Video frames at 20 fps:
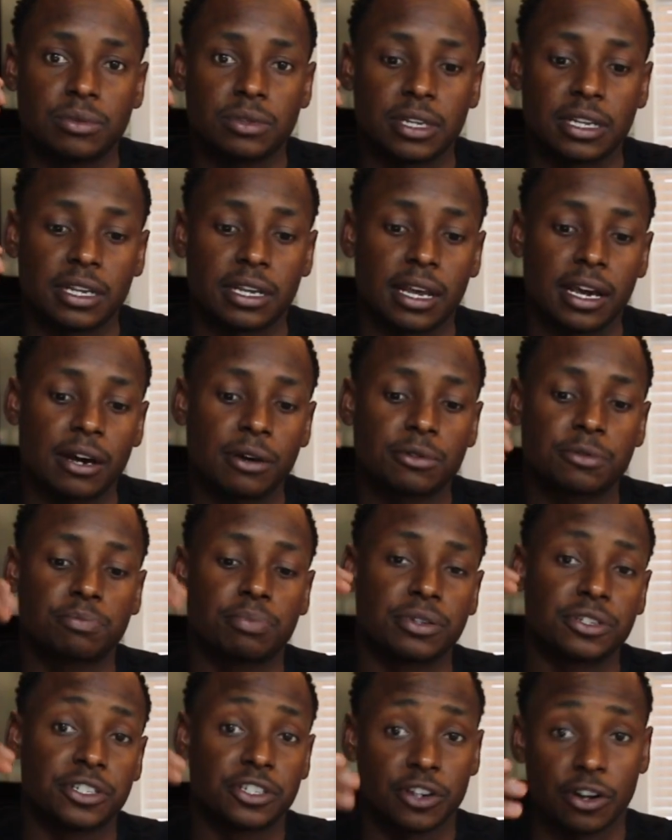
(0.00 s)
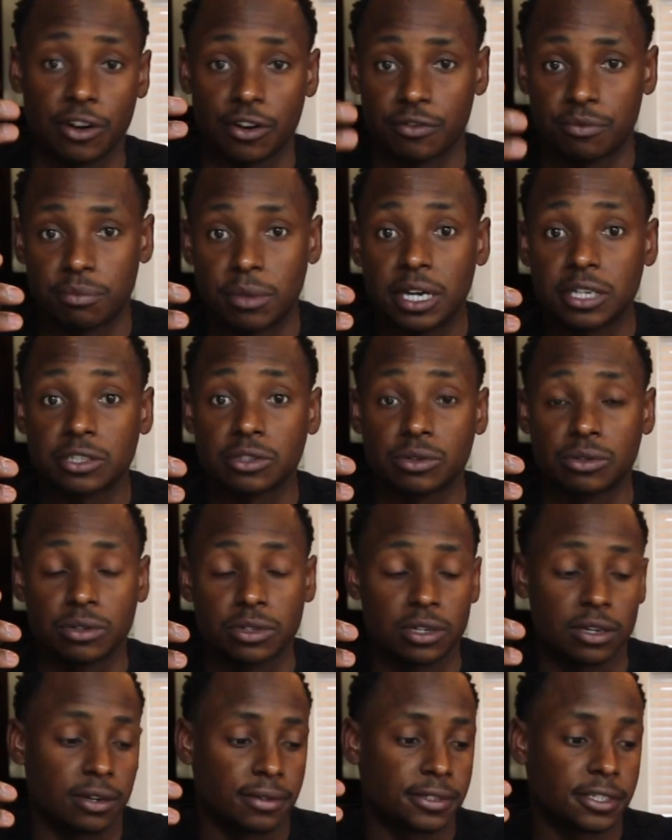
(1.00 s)
it helps preserve
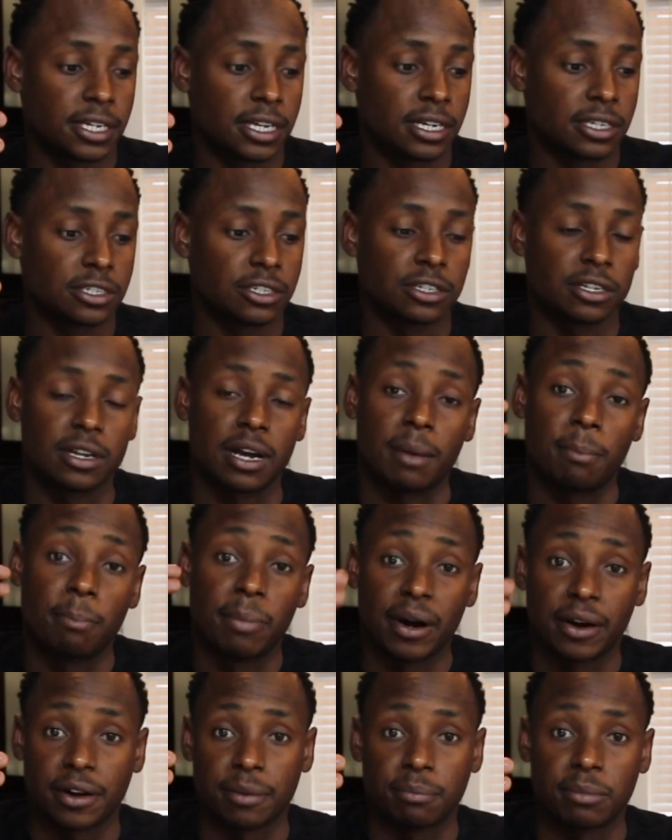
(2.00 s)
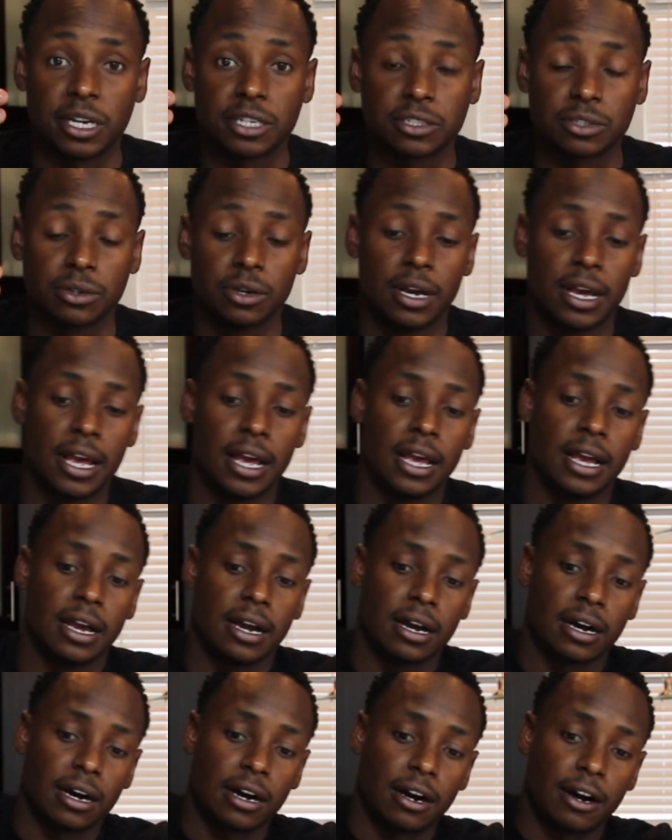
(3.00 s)
muscle, you know what I'm saying? So you're not burning muscle.
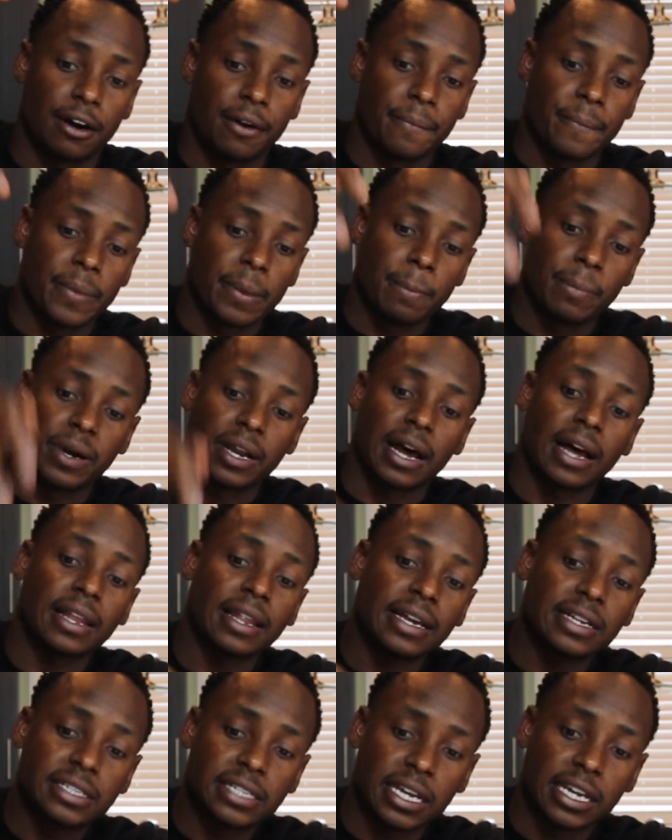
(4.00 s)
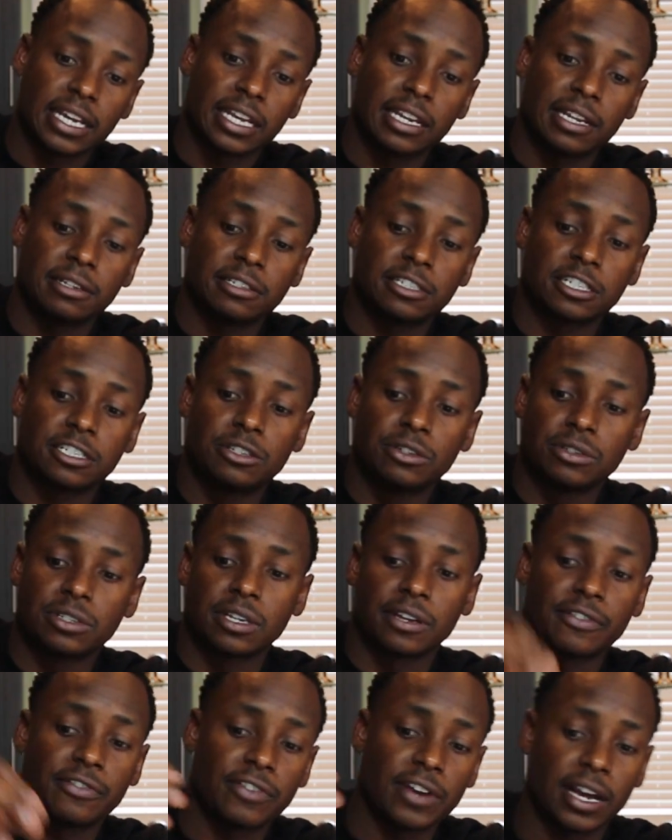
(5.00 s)
But I like taking it just due
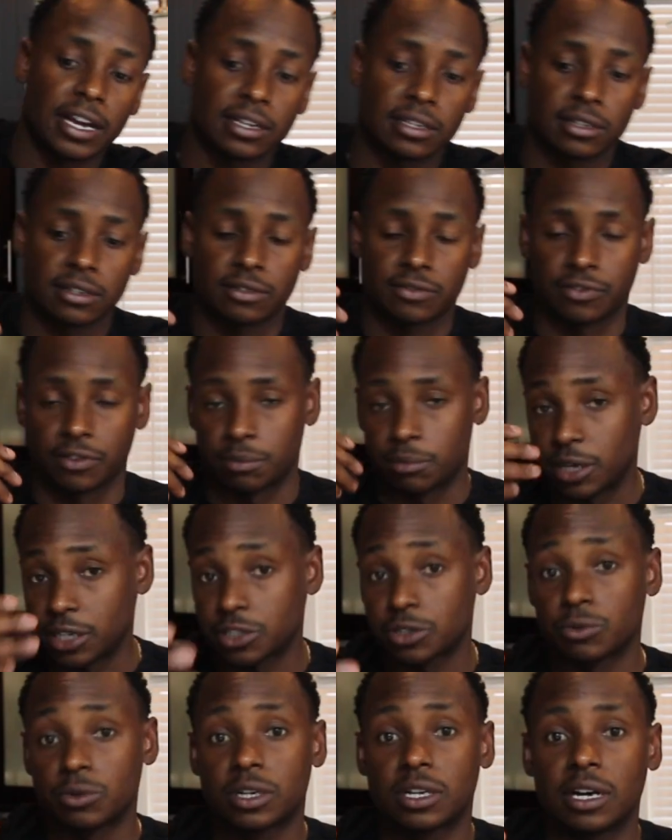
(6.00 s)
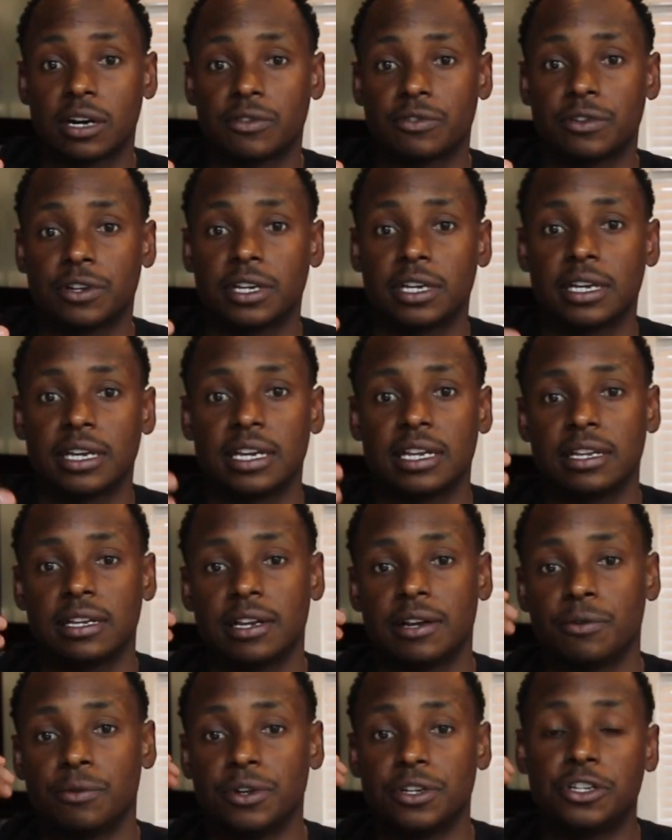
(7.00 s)
to the fact, for muscle
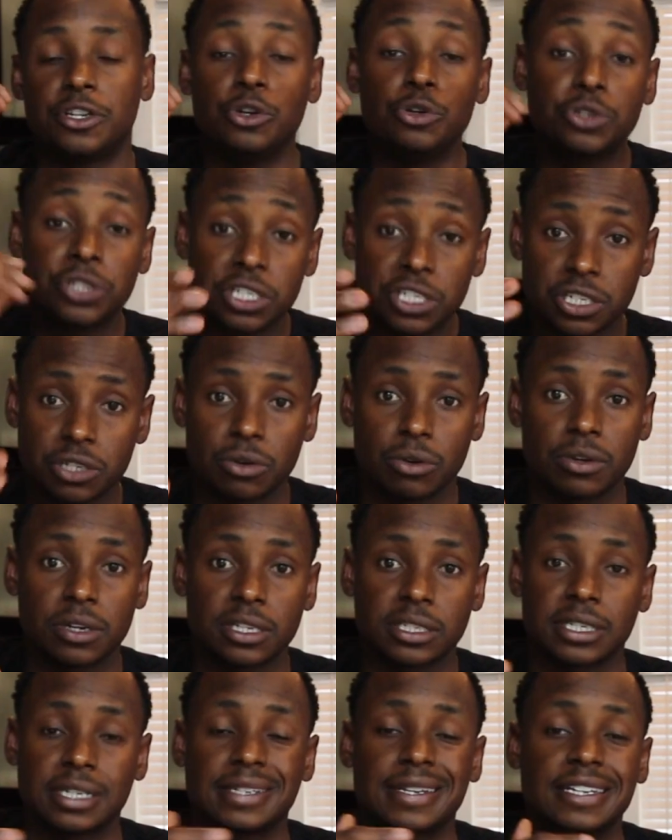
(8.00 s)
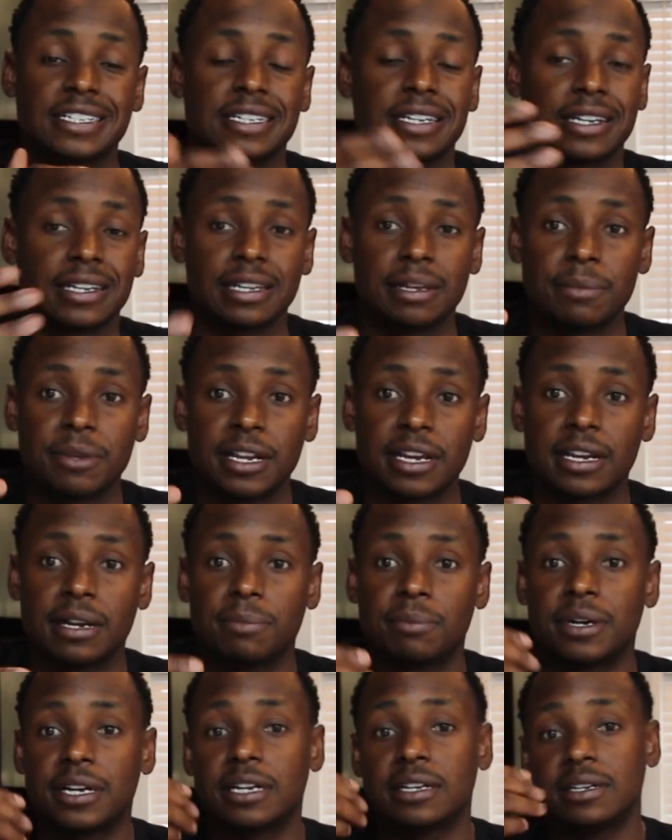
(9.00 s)
recovery, it reduces soreness. It doesn't eliminate
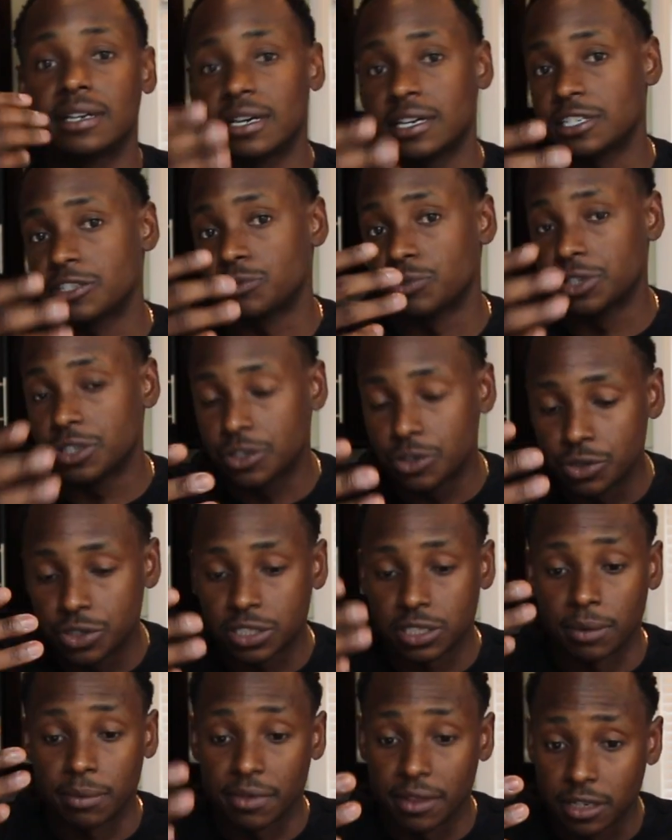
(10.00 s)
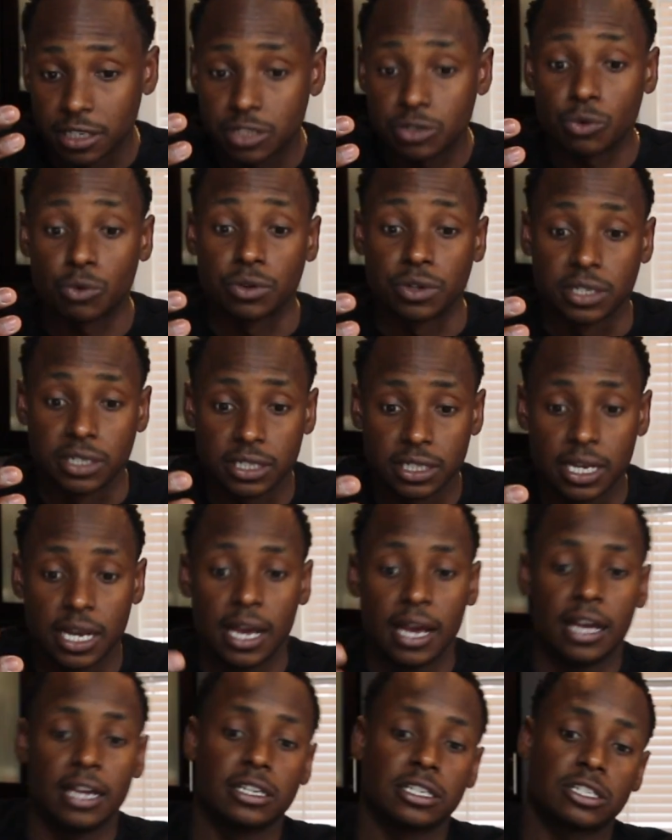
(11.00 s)
it, but it does reduce some of the soreness.
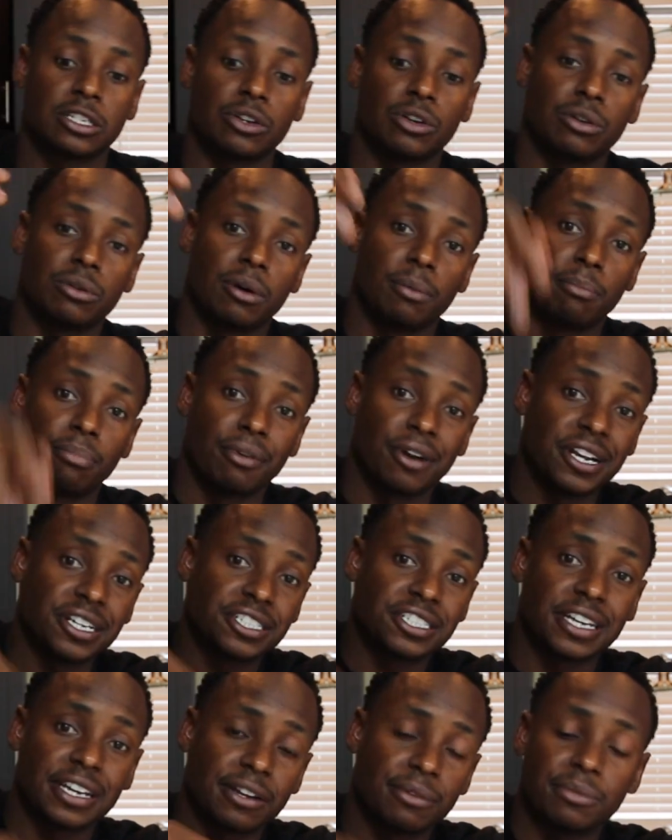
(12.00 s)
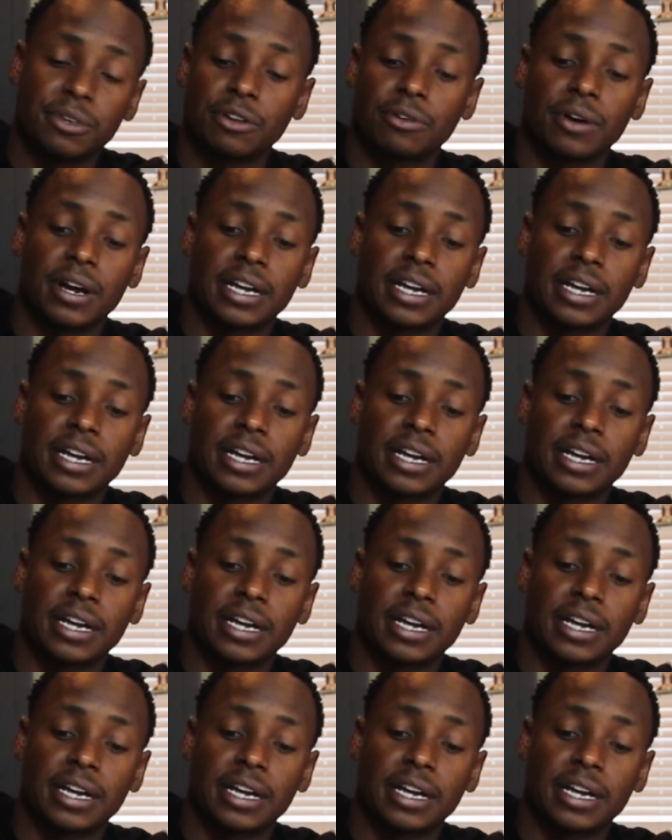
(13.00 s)
So a branched chain amino